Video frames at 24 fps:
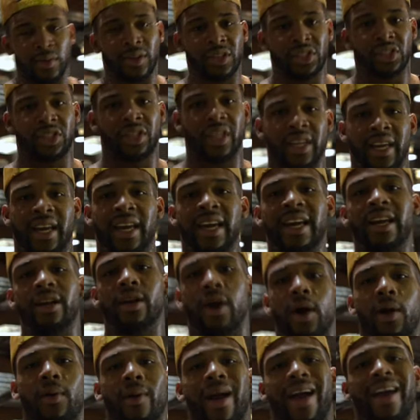this is the
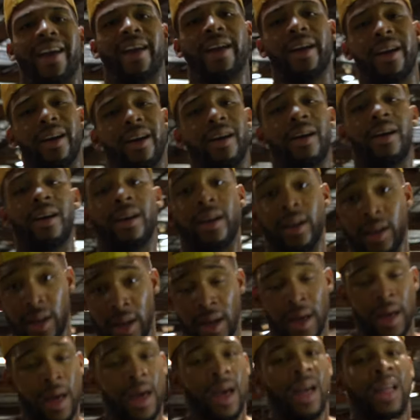keynote right here.
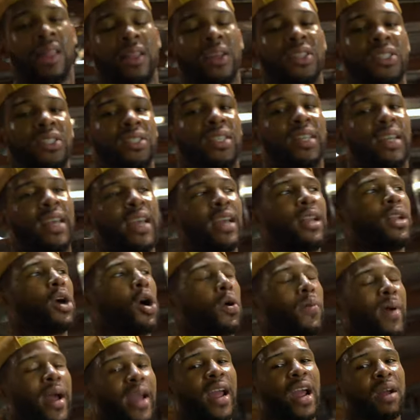This is the
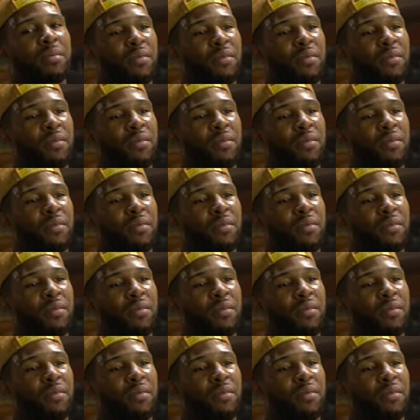keynote right